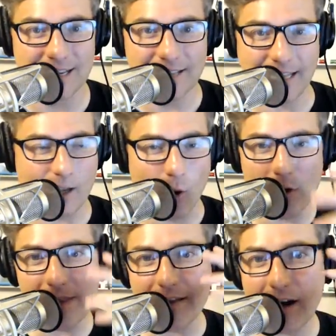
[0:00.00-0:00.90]
They go
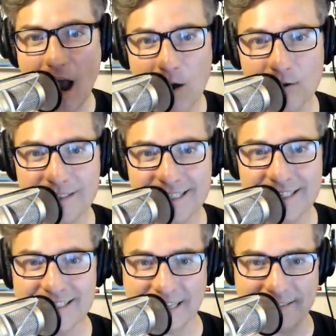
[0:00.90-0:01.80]
into their
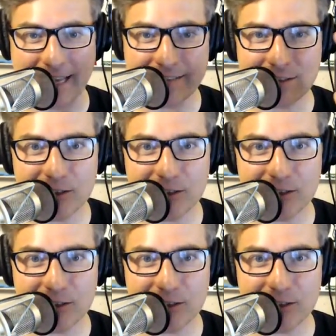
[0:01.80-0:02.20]
houses. They take their